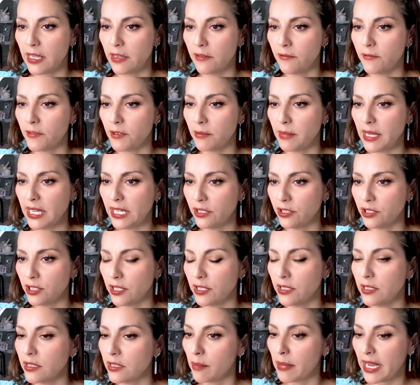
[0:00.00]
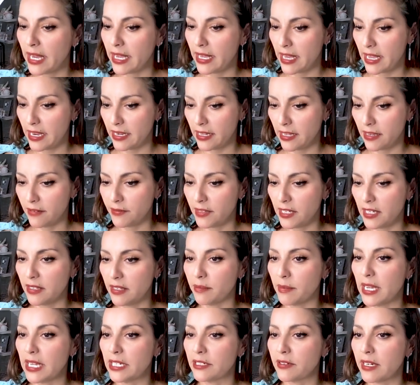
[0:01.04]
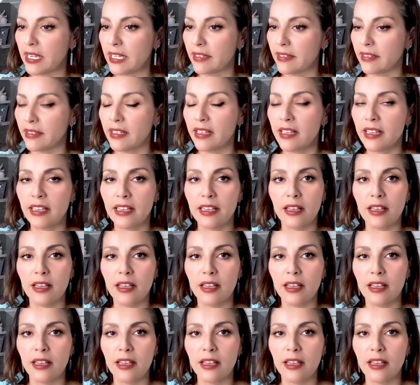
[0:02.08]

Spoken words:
the information by any of these metrics.